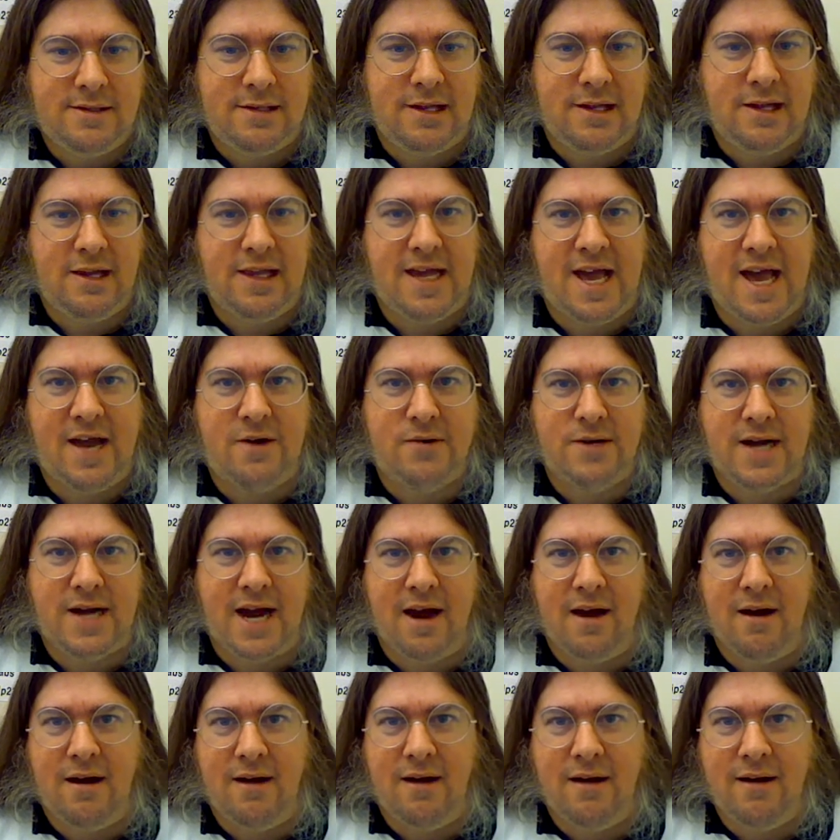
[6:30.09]
Clearly, I don't
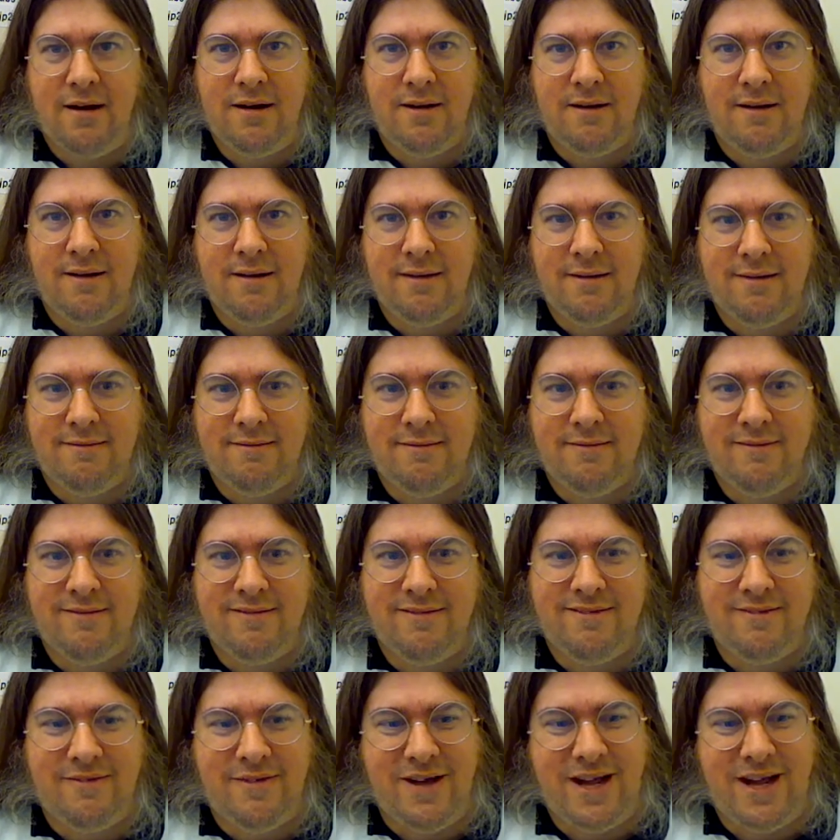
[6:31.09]
care
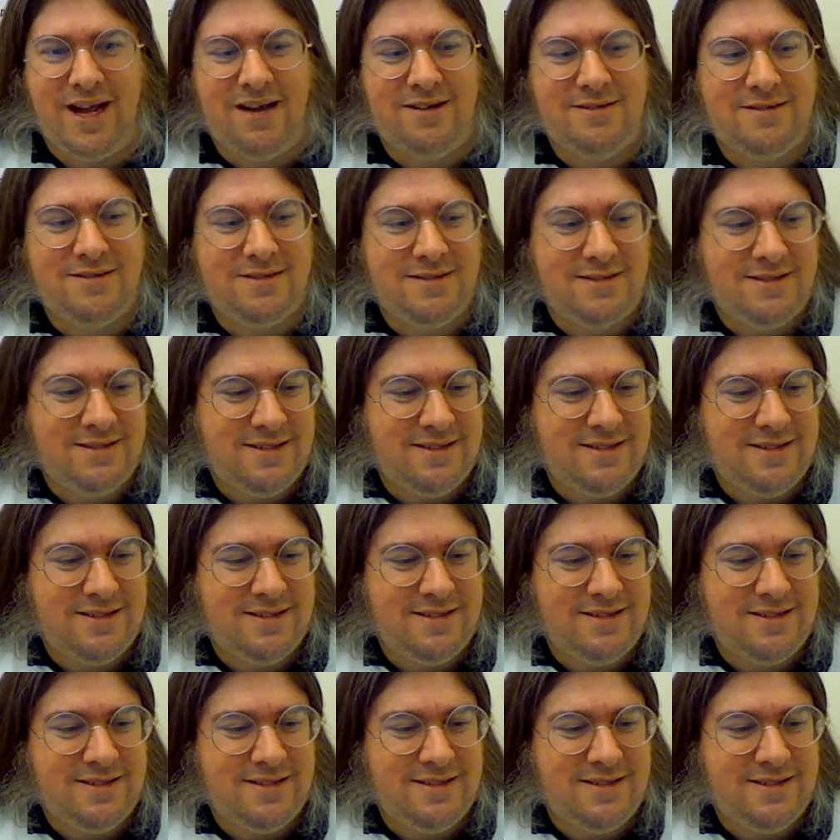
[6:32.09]
well,